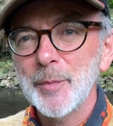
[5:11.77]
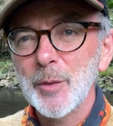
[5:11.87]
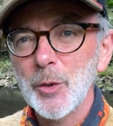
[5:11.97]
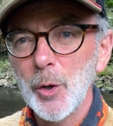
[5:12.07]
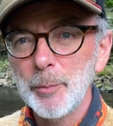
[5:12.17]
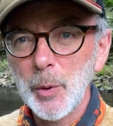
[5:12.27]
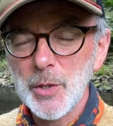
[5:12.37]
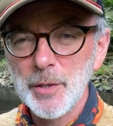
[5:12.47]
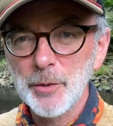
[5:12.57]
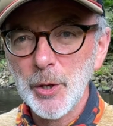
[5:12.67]
your
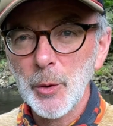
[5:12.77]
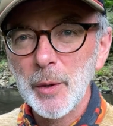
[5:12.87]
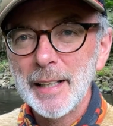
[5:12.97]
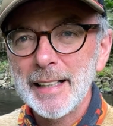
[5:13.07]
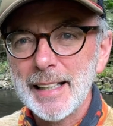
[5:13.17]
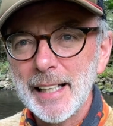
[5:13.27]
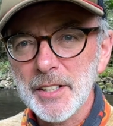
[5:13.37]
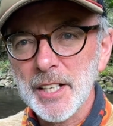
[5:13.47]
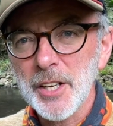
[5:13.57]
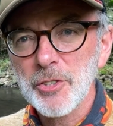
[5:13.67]
point of view, it
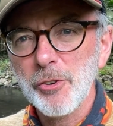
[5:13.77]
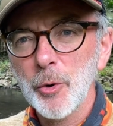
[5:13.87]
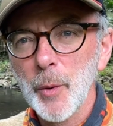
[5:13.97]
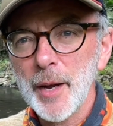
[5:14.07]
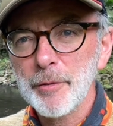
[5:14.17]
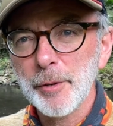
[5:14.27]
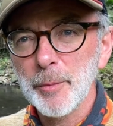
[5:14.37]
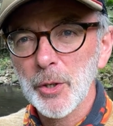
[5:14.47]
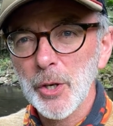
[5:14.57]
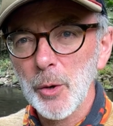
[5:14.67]
takes you away from
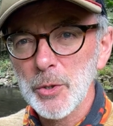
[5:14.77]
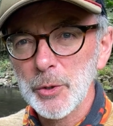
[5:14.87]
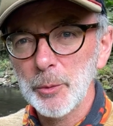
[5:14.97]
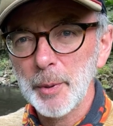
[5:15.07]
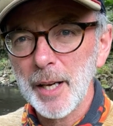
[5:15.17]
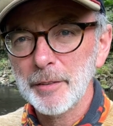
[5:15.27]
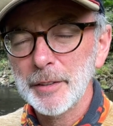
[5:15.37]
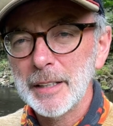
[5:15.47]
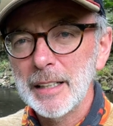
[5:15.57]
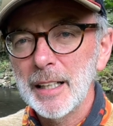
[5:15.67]
the coastal path.
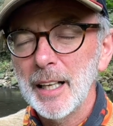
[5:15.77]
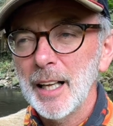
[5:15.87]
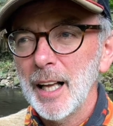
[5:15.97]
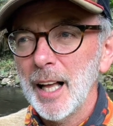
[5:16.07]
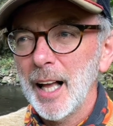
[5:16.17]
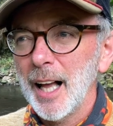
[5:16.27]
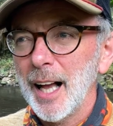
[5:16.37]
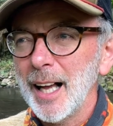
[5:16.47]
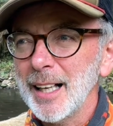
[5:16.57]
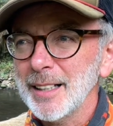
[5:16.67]

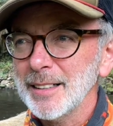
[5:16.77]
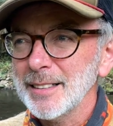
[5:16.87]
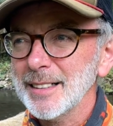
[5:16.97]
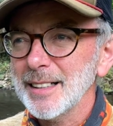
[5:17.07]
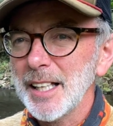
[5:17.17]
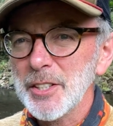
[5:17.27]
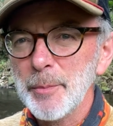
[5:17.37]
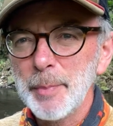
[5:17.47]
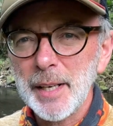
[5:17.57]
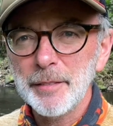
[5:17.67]
And it's a
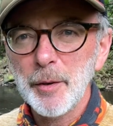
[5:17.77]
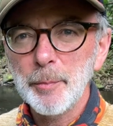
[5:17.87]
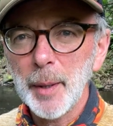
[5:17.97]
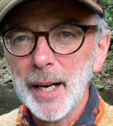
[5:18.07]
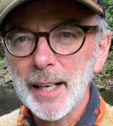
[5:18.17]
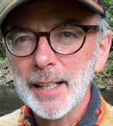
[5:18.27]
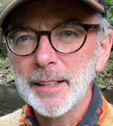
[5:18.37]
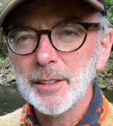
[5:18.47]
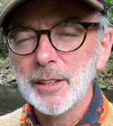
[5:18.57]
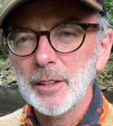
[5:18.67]
bit of a
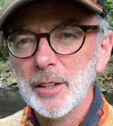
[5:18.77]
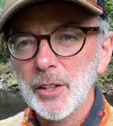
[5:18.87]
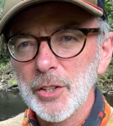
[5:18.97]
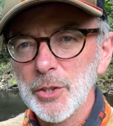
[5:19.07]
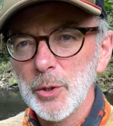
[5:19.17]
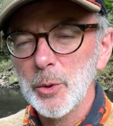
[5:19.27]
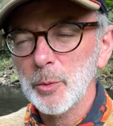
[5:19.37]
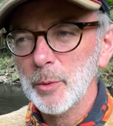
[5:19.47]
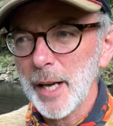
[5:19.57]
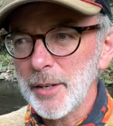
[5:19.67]
bind because you
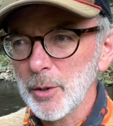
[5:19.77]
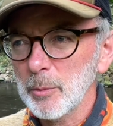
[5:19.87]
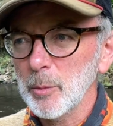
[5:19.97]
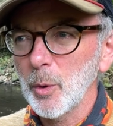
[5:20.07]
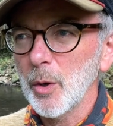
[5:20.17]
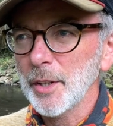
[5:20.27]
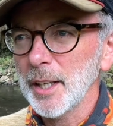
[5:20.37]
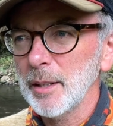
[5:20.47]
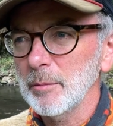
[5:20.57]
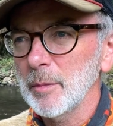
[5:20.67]
end up
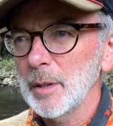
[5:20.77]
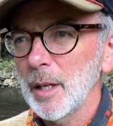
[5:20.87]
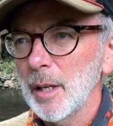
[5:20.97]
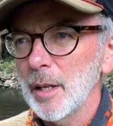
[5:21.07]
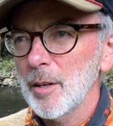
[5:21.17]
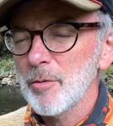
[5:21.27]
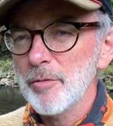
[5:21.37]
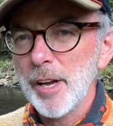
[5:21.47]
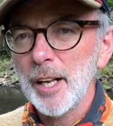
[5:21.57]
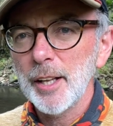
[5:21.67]
walking
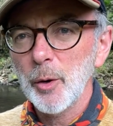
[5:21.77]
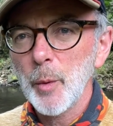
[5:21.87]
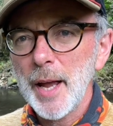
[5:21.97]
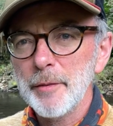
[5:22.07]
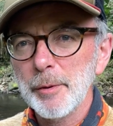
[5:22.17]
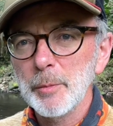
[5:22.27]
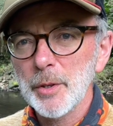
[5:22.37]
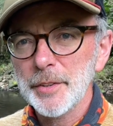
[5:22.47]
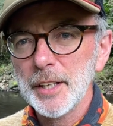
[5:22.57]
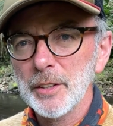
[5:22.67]
really away from the
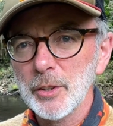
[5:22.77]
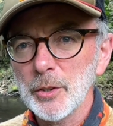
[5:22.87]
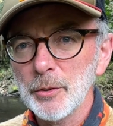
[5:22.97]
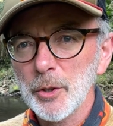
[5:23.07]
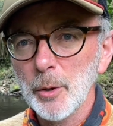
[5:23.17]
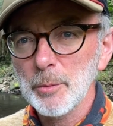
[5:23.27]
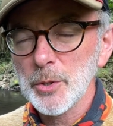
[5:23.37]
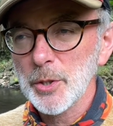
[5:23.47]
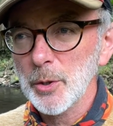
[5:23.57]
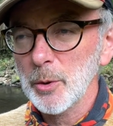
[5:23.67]
thing that you've come
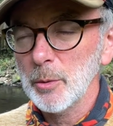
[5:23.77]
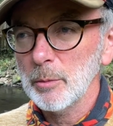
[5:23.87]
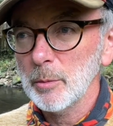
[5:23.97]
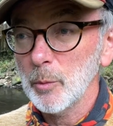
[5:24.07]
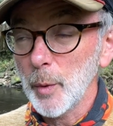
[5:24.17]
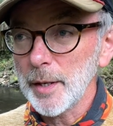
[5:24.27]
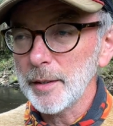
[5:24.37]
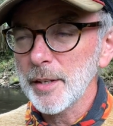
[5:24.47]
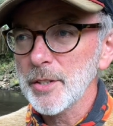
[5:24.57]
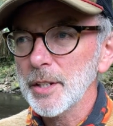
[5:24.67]
to
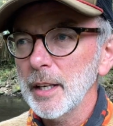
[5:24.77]
witness.